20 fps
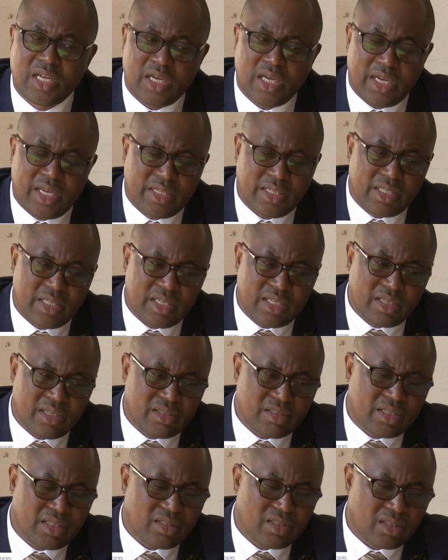And
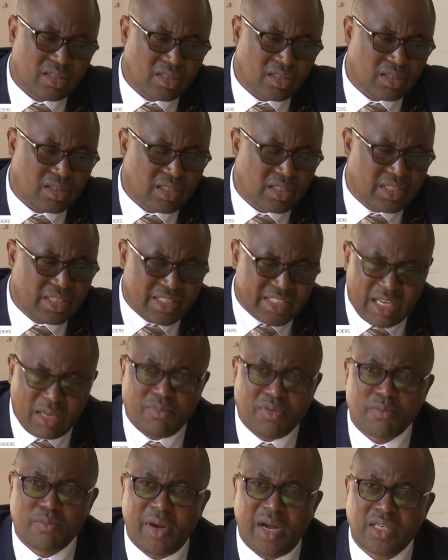the
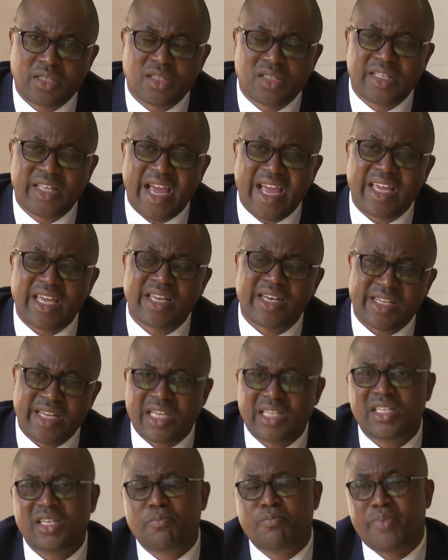disturbing part is they are
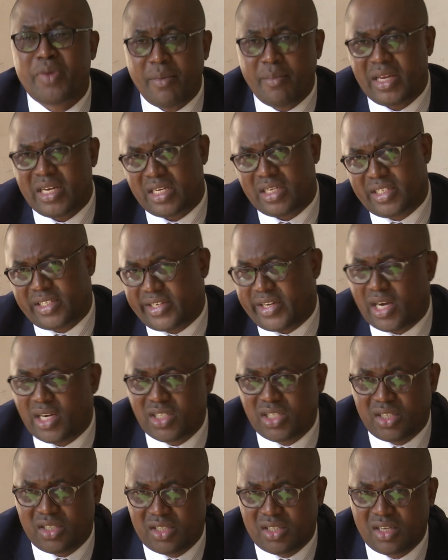erecting permanent
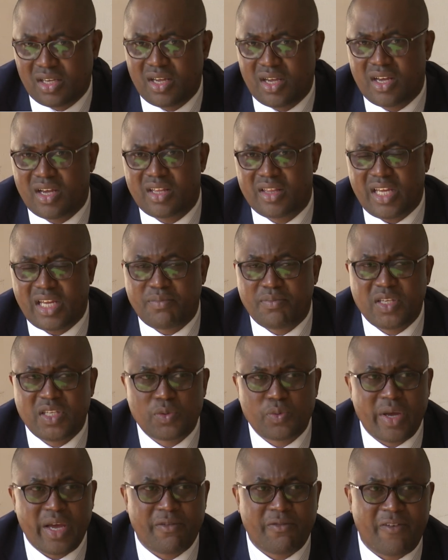structures. That means
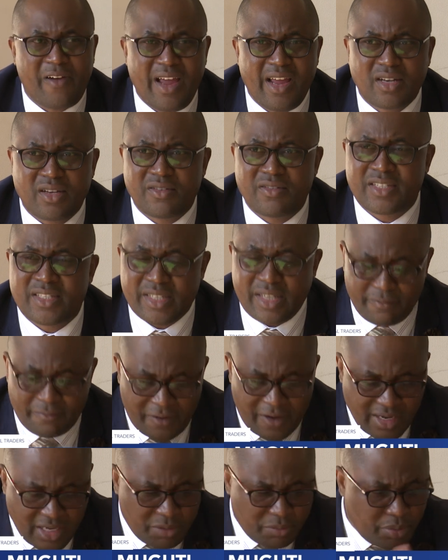we are
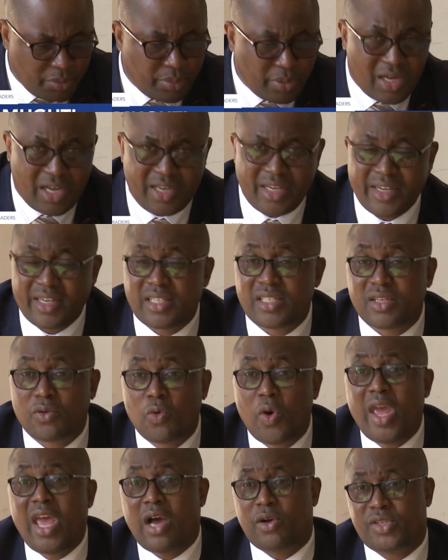finding people are erecting
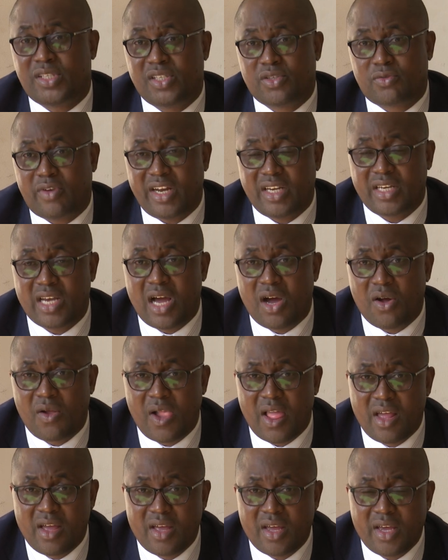warehouses right now
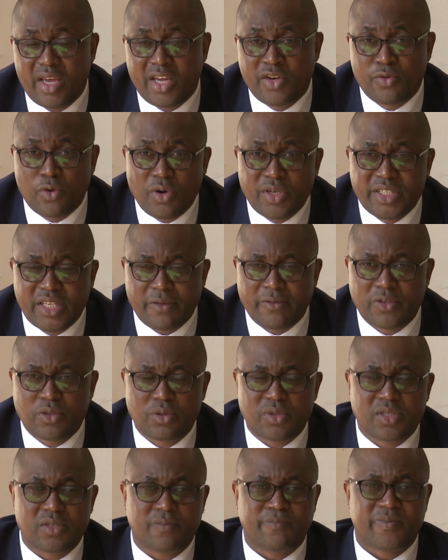in road
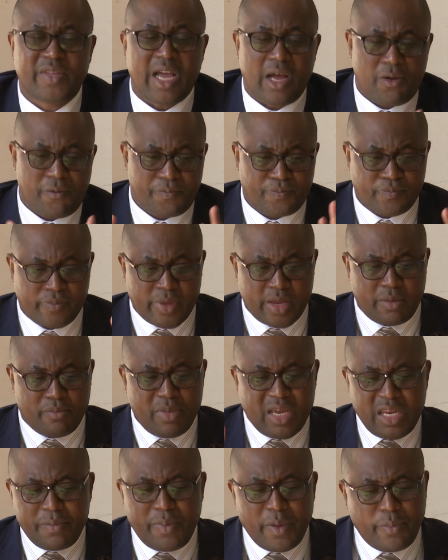servitudes. Now,
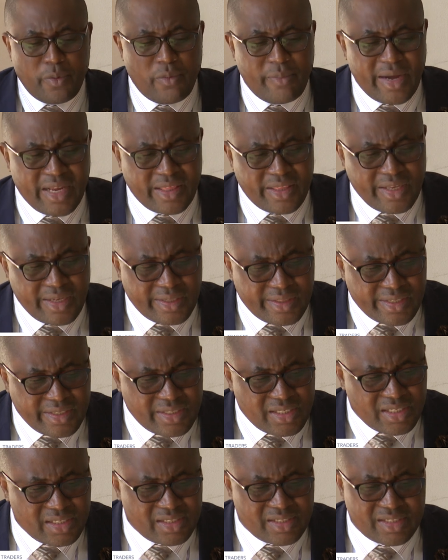many people might think
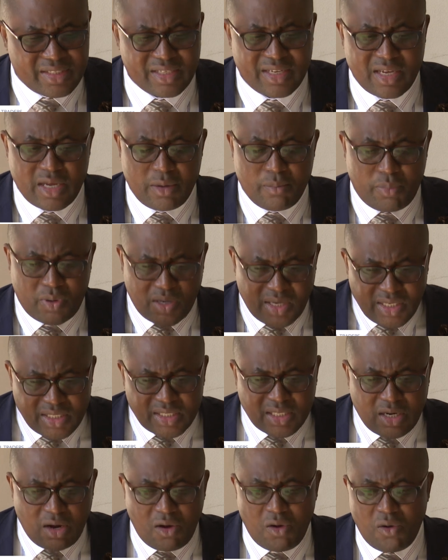this is
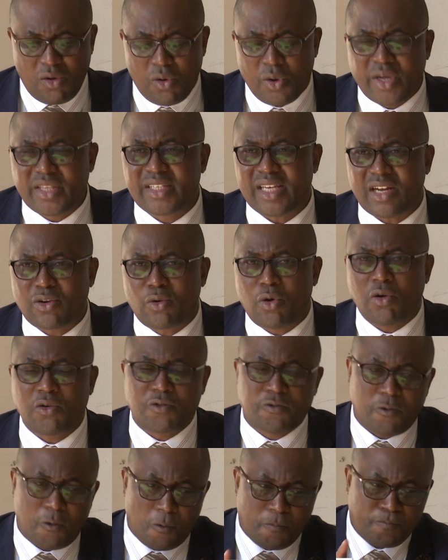political or it's uncalled
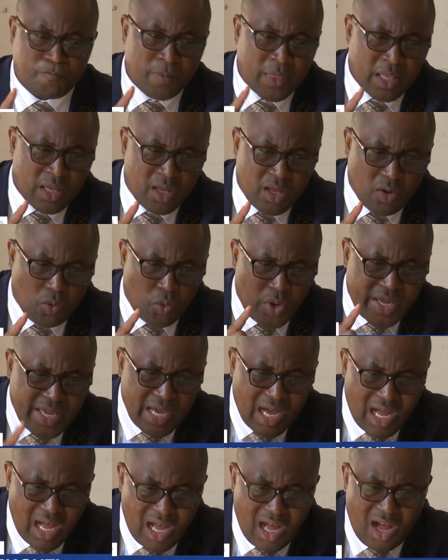for. We
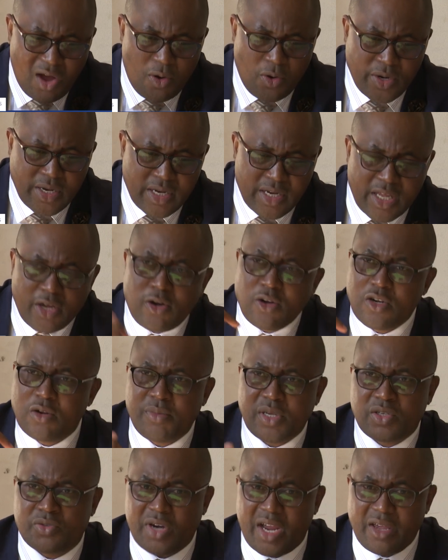are on an
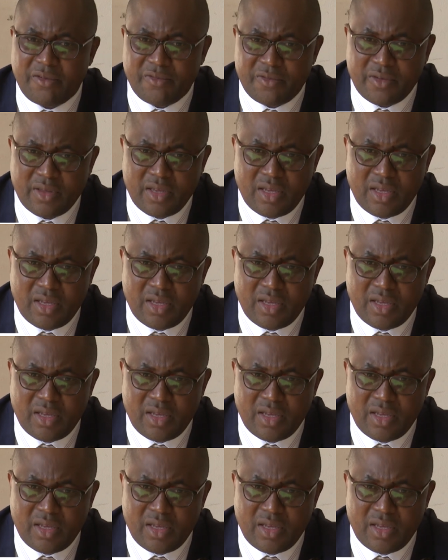economic drive.